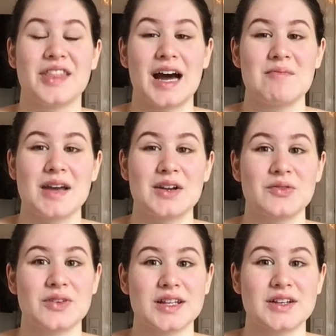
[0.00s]
that made
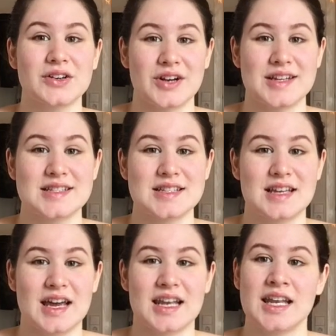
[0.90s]
it really
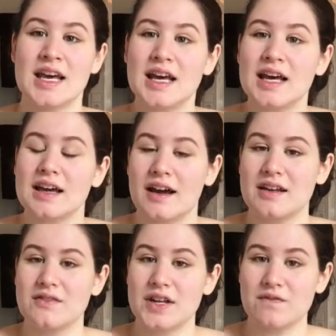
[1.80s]
crazy and kind
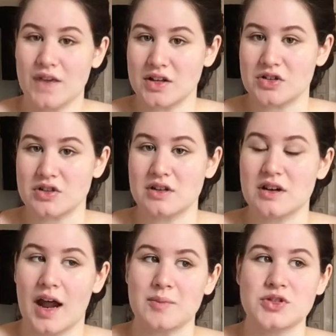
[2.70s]
of an
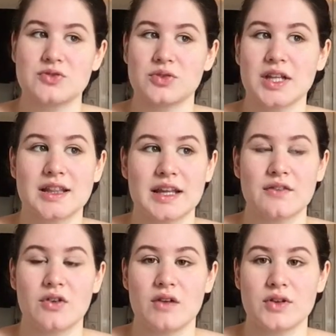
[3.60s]
adventure. I'm just really
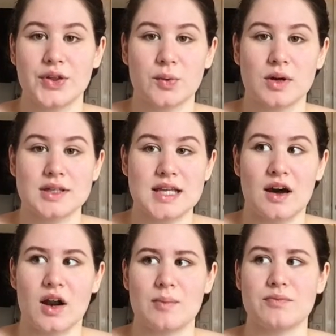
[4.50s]
thankful everything worked
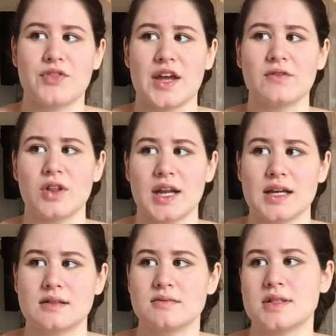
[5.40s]
out. I'm thankful that
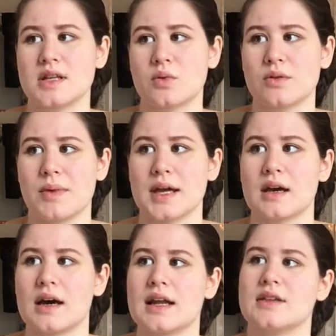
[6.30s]
I stuck with my
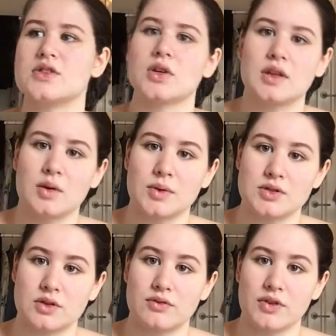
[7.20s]
gut and took the
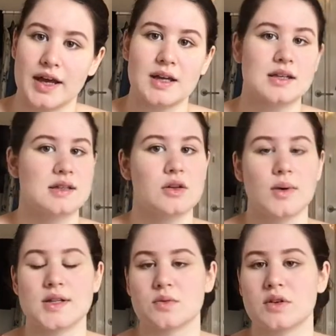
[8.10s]
original flight because
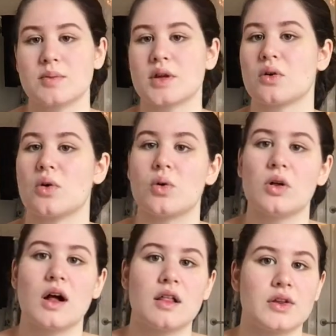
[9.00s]
otherwise it would have been a
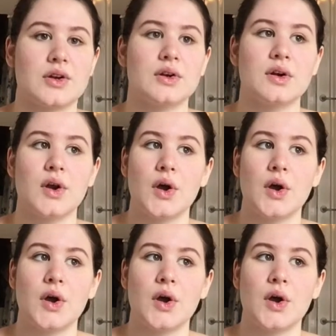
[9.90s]
whole other